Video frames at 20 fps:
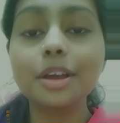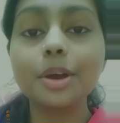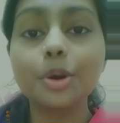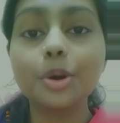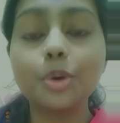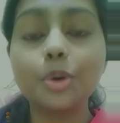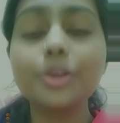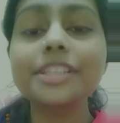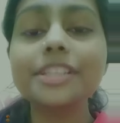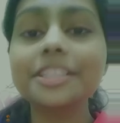
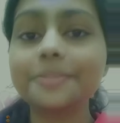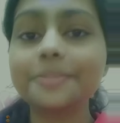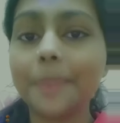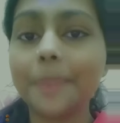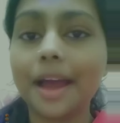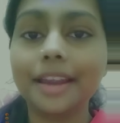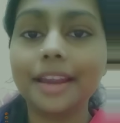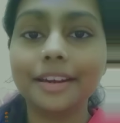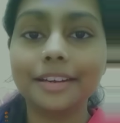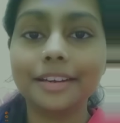who
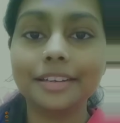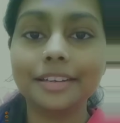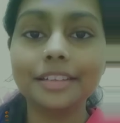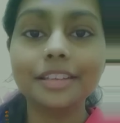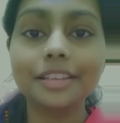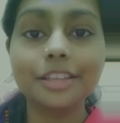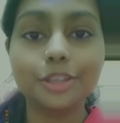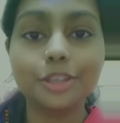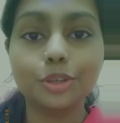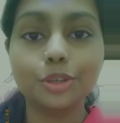inspired
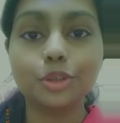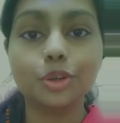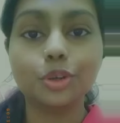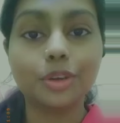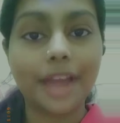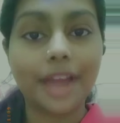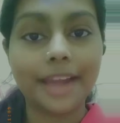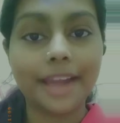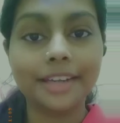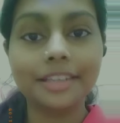you to
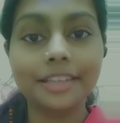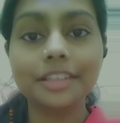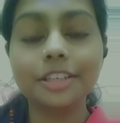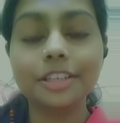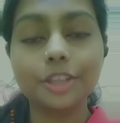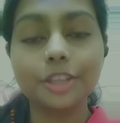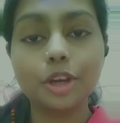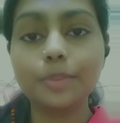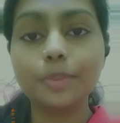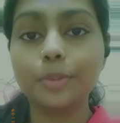write
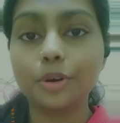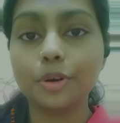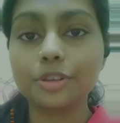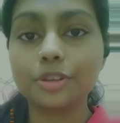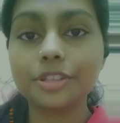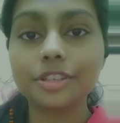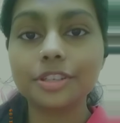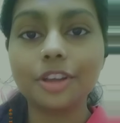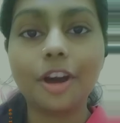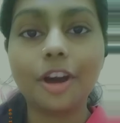your
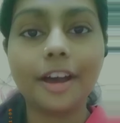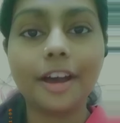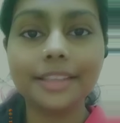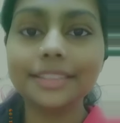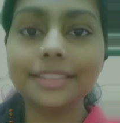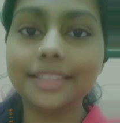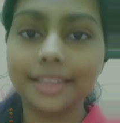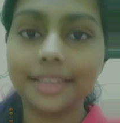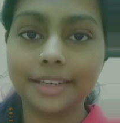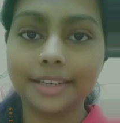books
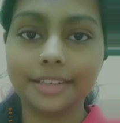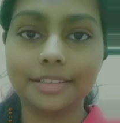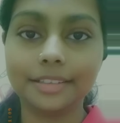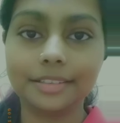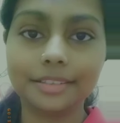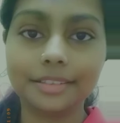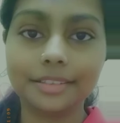on theatre?